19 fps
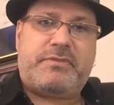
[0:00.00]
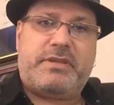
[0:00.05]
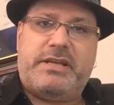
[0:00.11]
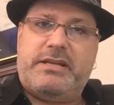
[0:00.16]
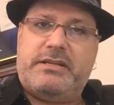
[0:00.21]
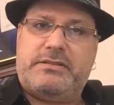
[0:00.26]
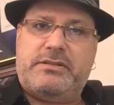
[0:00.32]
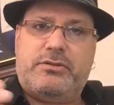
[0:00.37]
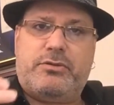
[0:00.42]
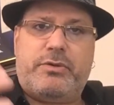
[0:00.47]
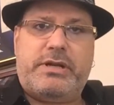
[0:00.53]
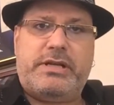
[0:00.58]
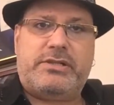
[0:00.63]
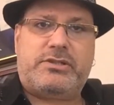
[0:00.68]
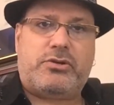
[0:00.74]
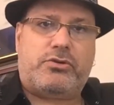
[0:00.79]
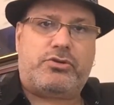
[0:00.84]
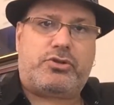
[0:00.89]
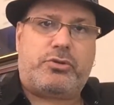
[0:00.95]
He doesn't do any
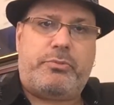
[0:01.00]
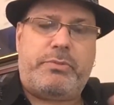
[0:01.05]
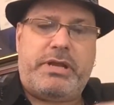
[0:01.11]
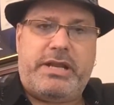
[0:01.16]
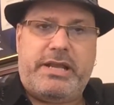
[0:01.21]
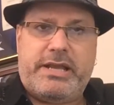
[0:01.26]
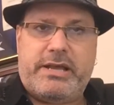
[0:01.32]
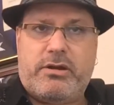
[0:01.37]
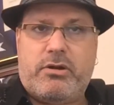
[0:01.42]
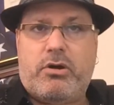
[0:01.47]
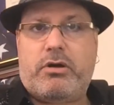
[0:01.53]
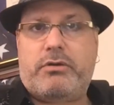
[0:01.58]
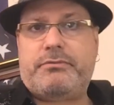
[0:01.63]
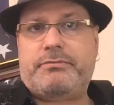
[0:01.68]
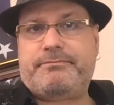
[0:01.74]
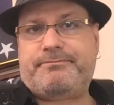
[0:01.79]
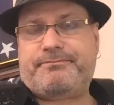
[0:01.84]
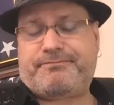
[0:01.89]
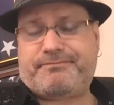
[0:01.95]
social media at
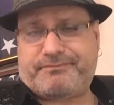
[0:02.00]
all.